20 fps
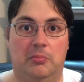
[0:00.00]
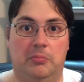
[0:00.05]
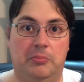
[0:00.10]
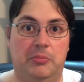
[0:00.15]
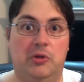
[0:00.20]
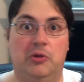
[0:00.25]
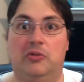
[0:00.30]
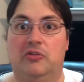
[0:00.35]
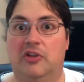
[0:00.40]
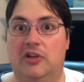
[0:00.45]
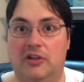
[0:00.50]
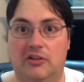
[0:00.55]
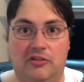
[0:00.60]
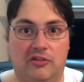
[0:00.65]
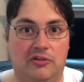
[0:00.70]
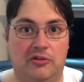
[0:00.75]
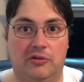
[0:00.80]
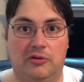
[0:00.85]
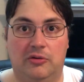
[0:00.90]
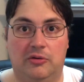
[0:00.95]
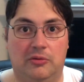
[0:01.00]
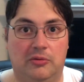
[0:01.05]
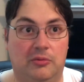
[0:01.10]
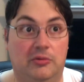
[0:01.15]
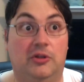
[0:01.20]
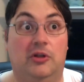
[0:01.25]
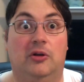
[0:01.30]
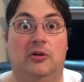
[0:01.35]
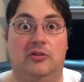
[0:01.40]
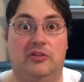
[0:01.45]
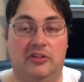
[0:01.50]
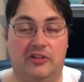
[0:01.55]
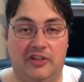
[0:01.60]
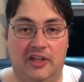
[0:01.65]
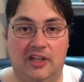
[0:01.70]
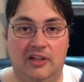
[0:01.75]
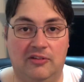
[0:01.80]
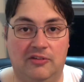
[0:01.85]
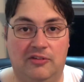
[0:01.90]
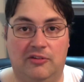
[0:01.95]
music to
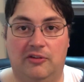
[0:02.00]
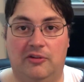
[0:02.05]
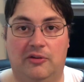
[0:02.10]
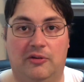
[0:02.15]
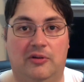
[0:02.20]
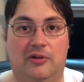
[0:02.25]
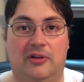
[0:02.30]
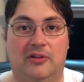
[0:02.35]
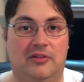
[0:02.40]
dance to,